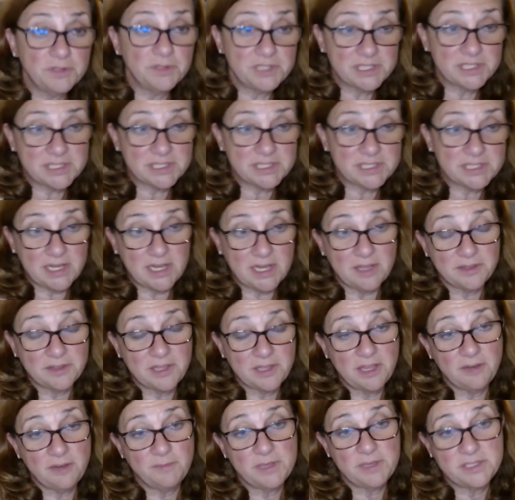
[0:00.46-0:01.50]
decide
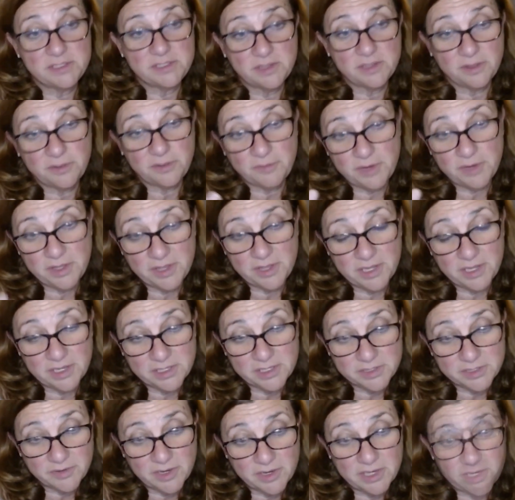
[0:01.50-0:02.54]
healthcare based on three
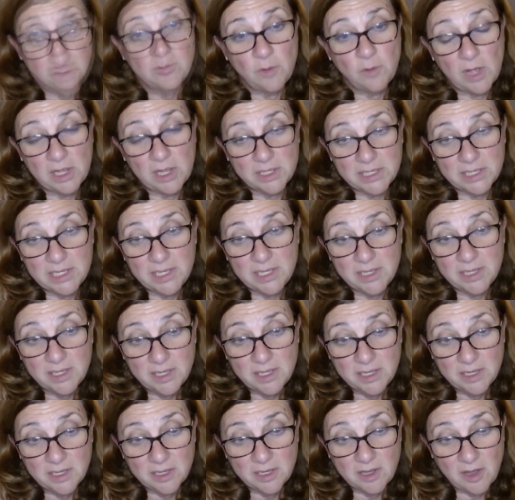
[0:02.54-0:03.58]
things, right? Quality,
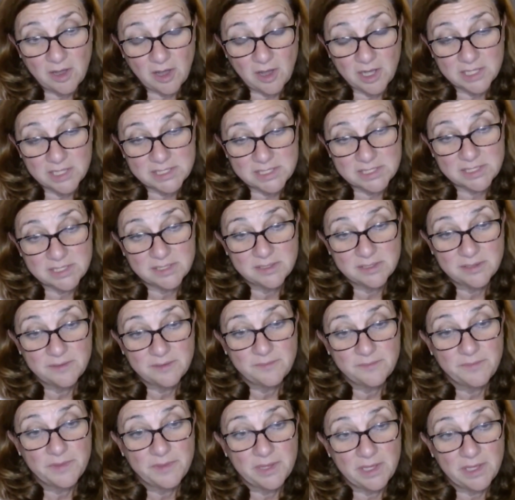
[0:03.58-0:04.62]
cost,
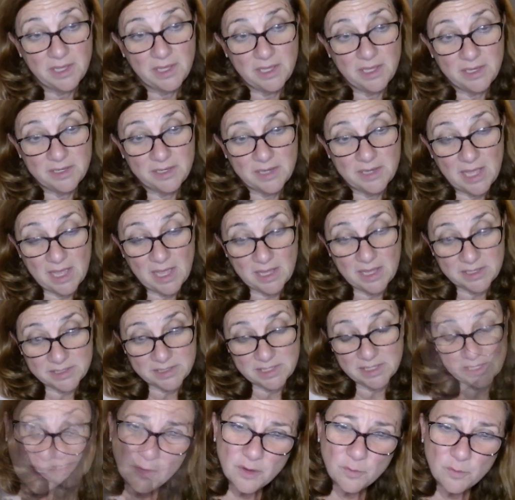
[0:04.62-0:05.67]
and
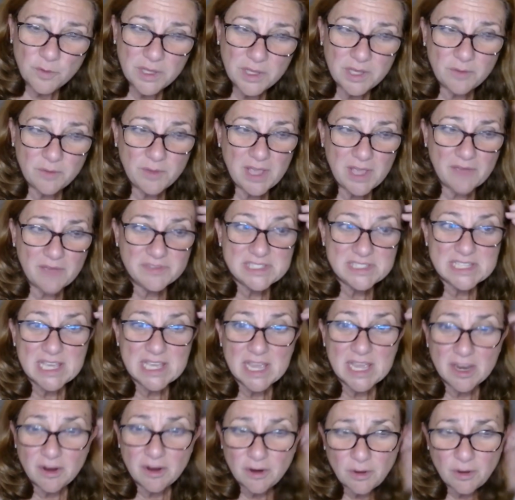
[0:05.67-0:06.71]
access. We have
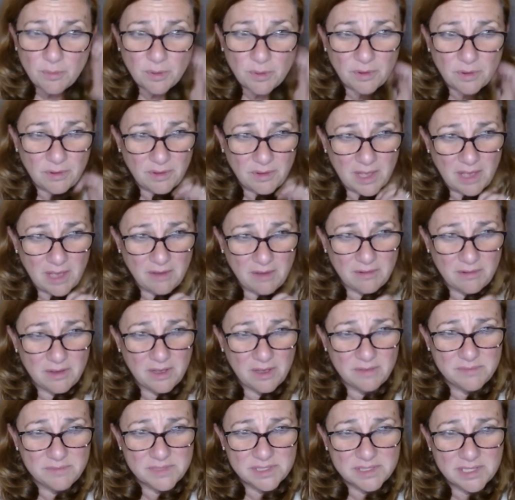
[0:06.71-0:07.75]
terrible
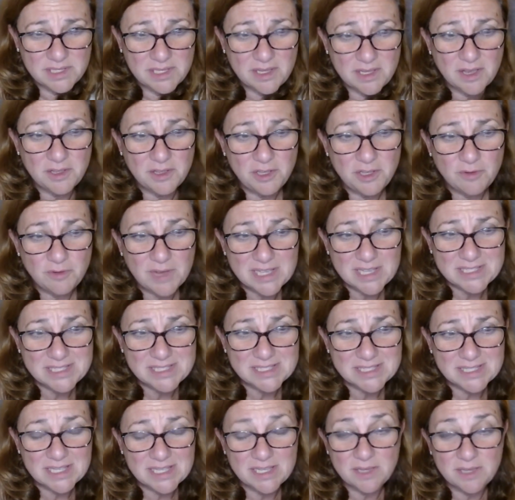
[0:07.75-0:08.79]
outcomes. Like US
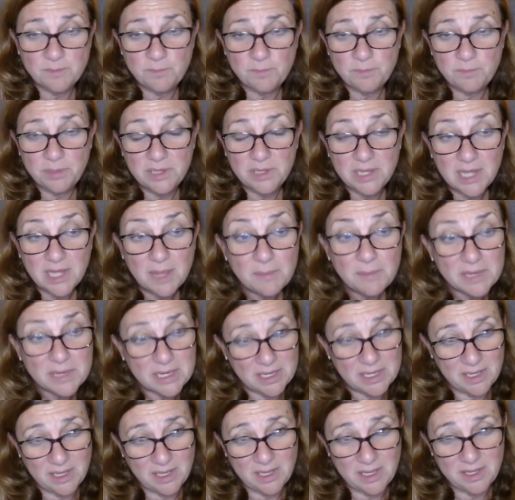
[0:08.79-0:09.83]
is like
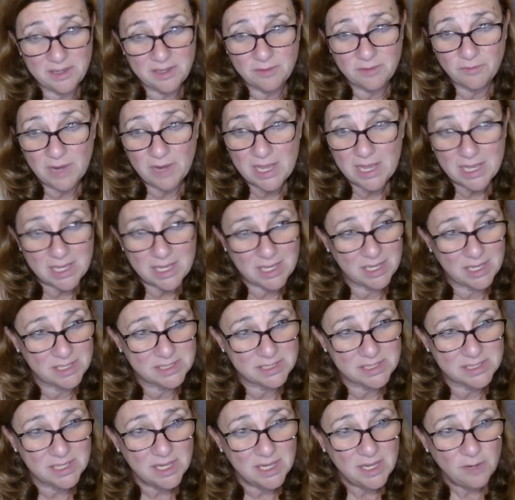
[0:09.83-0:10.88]
plummeting in the rankings.
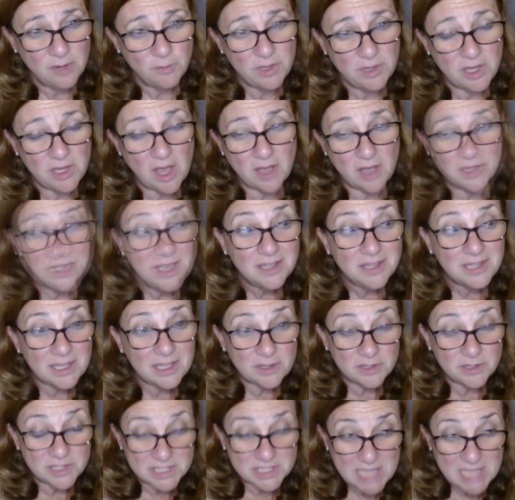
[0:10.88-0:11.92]
We got like
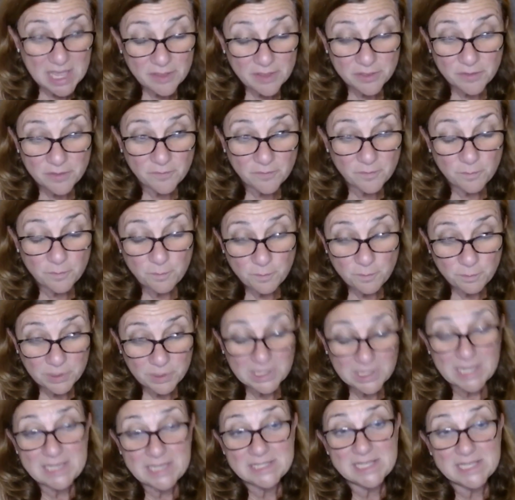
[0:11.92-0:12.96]
10th
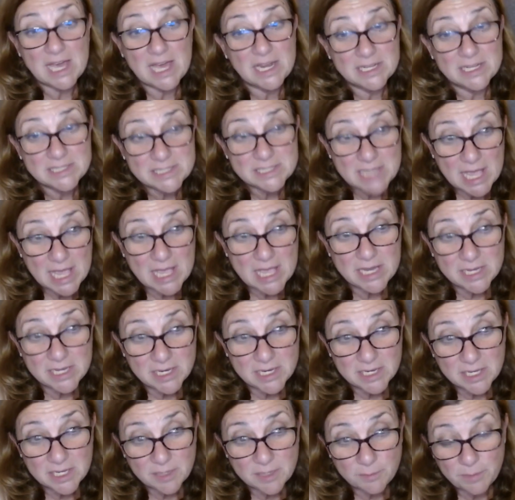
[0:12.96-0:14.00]
place out of 10
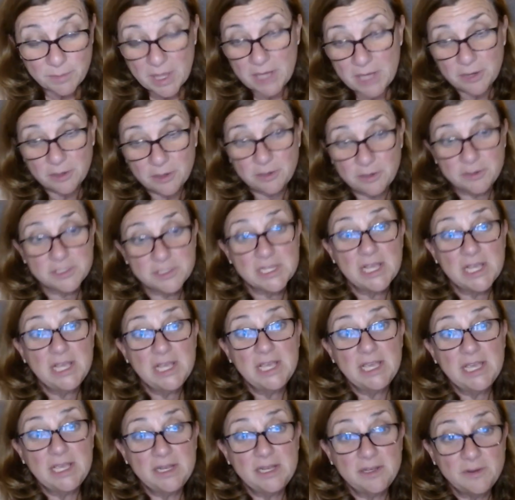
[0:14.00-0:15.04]
competitors
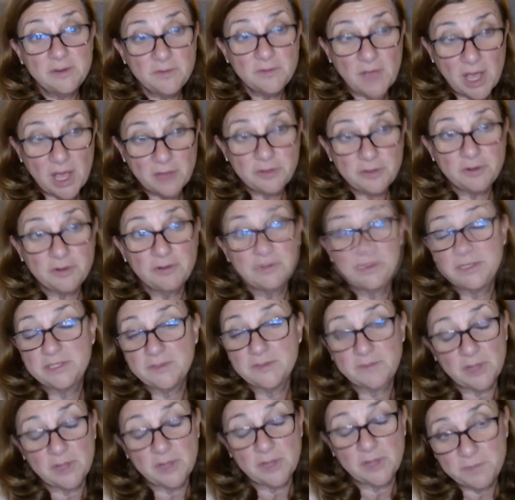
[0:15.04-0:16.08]
in other
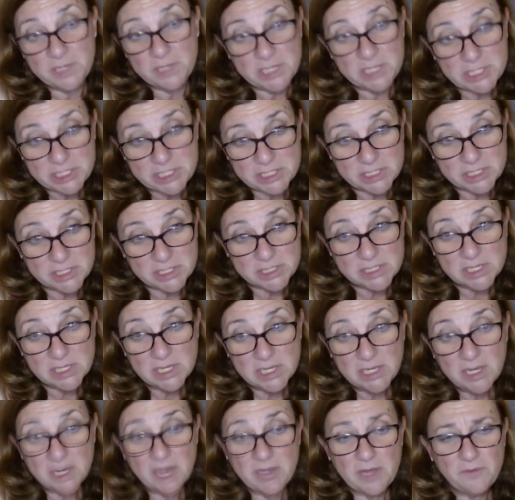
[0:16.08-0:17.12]
developed nations.
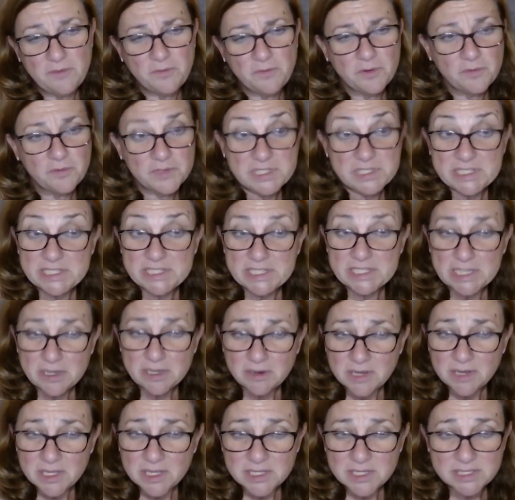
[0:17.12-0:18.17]
And for
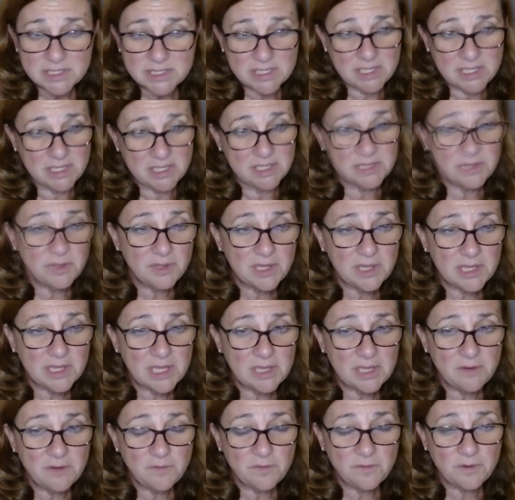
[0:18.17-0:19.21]
serious things like
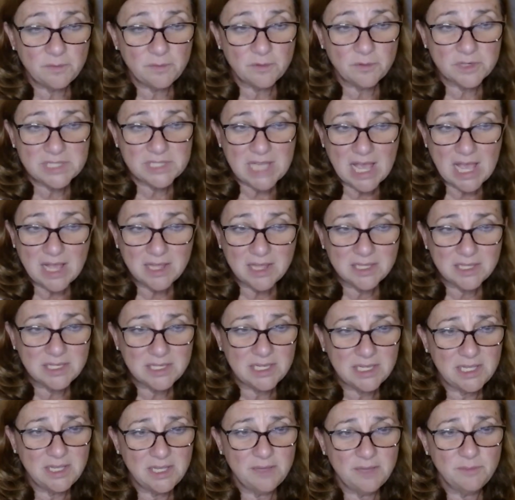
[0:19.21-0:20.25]
infant
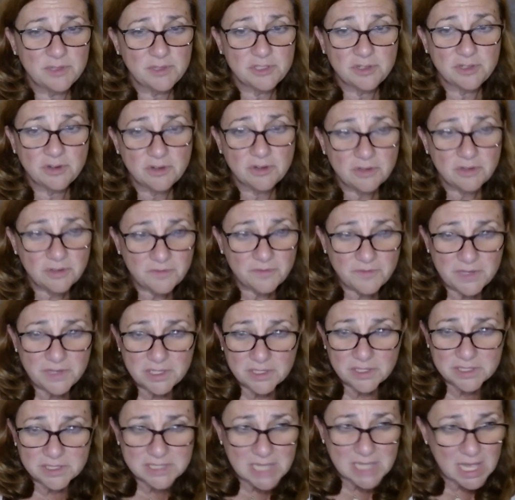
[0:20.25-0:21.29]
mortality, maternal
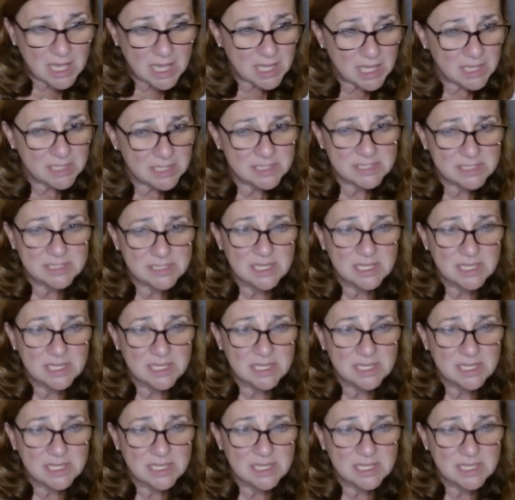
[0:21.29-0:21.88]
fetal deaths,